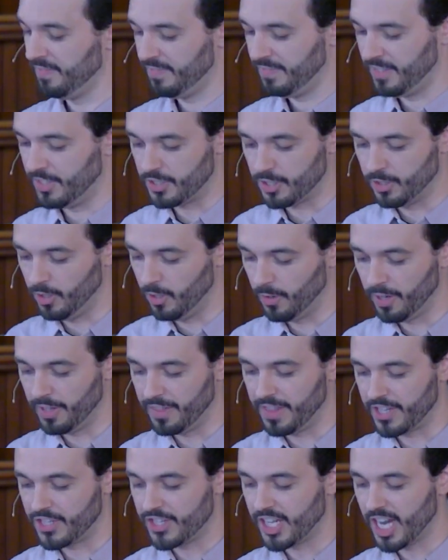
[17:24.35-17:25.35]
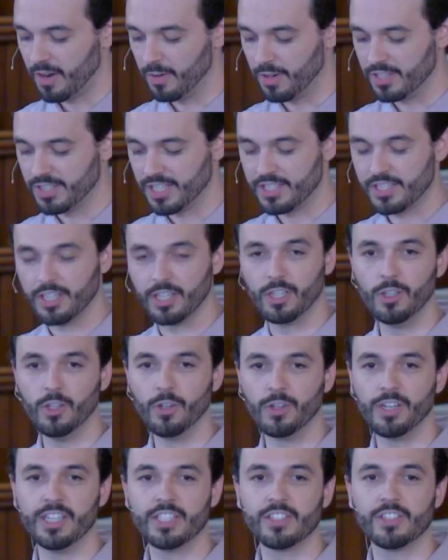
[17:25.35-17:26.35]
This glory that showers us in
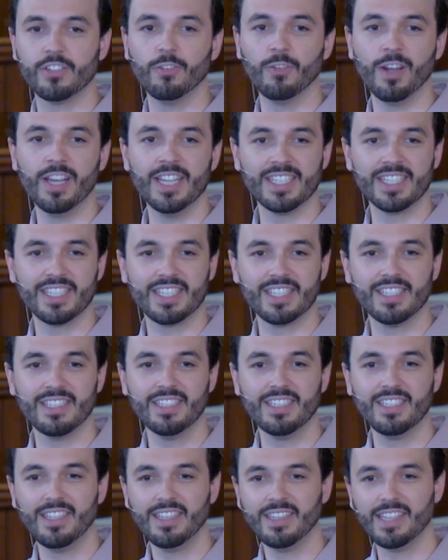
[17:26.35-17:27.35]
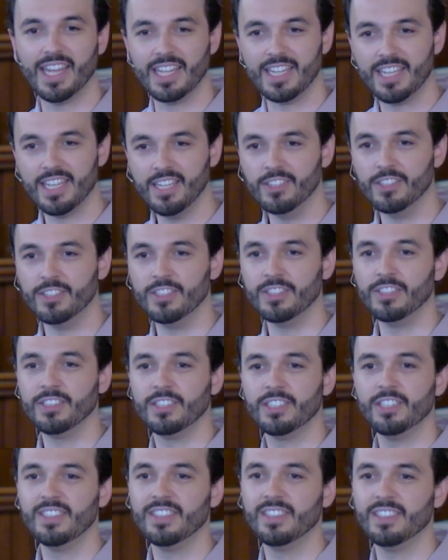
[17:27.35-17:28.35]
glorious grace, that
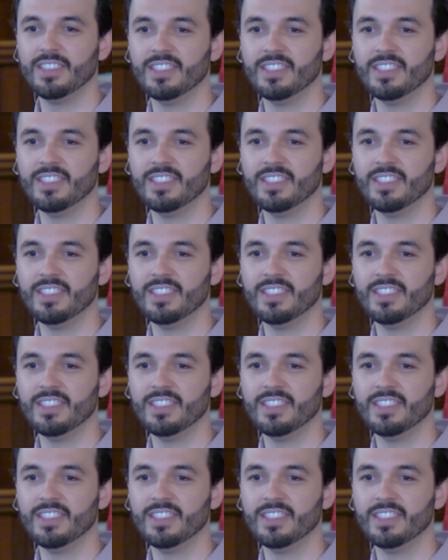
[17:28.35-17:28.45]
heals,